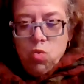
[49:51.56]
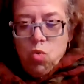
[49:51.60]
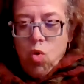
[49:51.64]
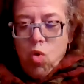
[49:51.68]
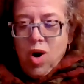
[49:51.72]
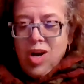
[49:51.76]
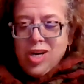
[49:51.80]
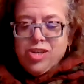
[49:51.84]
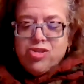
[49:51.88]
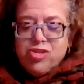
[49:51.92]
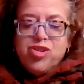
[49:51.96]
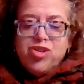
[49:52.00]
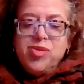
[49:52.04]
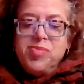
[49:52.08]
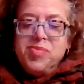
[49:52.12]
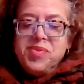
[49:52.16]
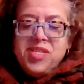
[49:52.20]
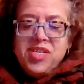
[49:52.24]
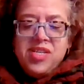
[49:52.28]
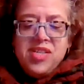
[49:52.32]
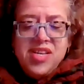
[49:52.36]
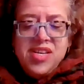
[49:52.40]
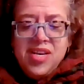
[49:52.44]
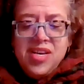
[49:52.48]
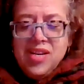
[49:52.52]
washrooms
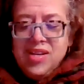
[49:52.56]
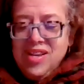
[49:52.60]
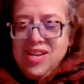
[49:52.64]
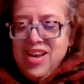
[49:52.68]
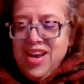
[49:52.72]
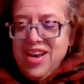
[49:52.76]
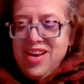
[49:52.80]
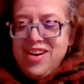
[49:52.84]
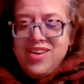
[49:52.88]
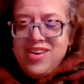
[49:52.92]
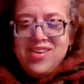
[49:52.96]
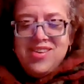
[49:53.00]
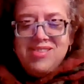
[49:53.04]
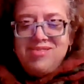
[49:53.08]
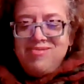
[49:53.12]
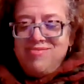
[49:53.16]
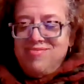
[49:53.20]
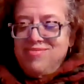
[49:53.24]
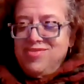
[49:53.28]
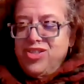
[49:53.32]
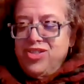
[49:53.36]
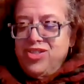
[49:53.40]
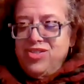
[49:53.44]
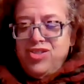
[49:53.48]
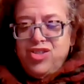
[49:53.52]
in the Atlanta
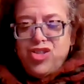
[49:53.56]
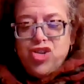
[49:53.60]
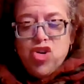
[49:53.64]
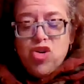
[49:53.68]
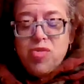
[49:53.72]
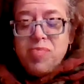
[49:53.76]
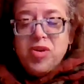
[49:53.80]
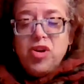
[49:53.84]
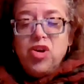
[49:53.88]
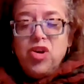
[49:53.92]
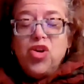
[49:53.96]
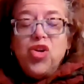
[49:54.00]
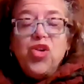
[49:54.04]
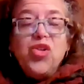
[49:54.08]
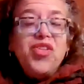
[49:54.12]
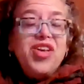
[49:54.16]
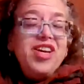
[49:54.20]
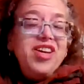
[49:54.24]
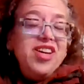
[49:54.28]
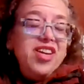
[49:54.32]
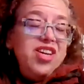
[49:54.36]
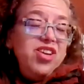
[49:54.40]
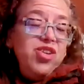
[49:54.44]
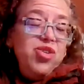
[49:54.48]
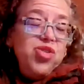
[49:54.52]
terminal
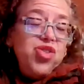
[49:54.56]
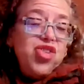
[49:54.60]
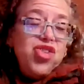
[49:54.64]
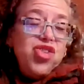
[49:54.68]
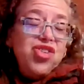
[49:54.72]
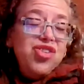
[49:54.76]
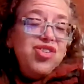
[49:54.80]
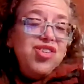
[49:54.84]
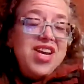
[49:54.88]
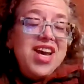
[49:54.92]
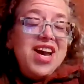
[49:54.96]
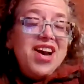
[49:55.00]
that you shouldn't